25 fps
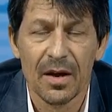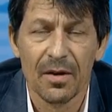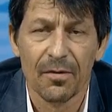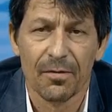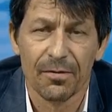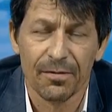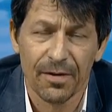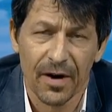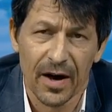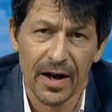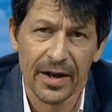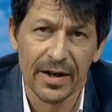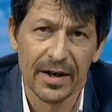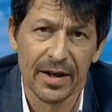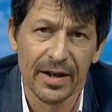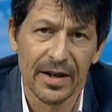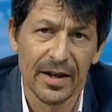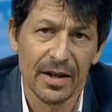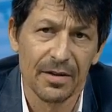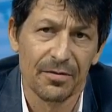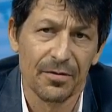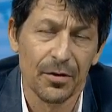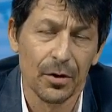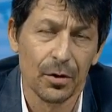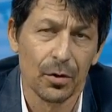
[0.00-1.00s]
Finally,
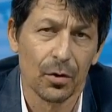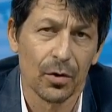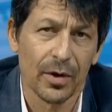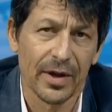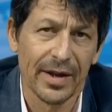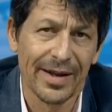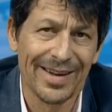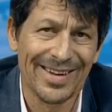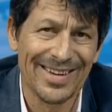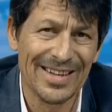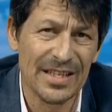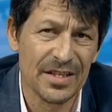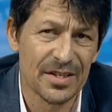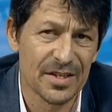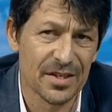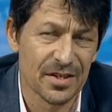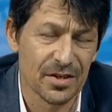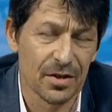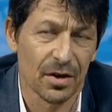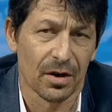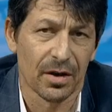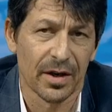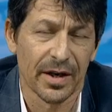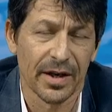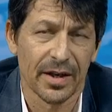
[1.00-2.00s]
if you look
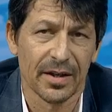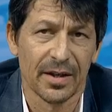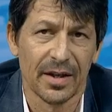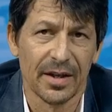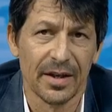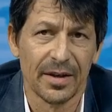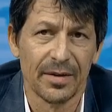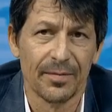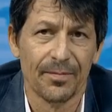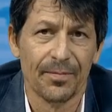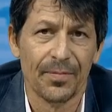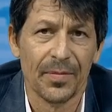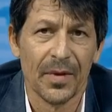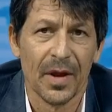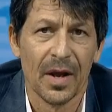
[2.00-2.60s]
historically,